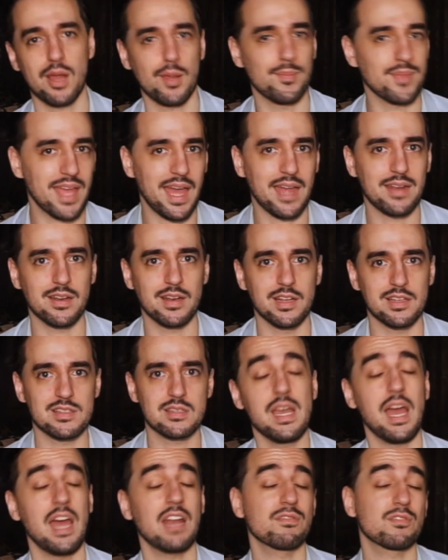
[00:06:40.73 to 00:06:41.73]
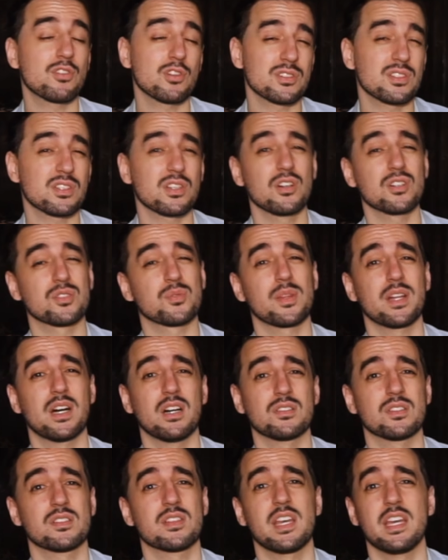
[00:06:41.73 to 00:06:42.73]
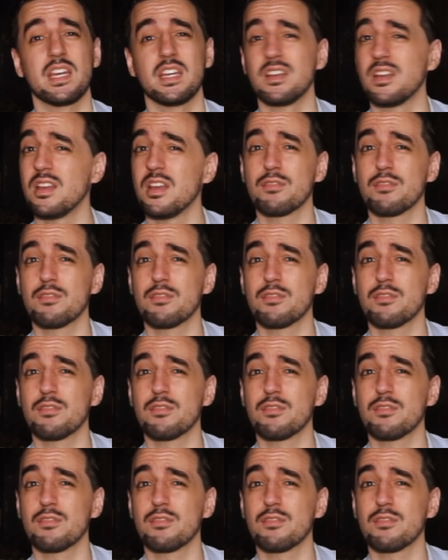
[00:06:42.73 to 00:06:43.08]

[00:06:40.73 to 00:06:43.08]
candidates. And of course it goes without saying,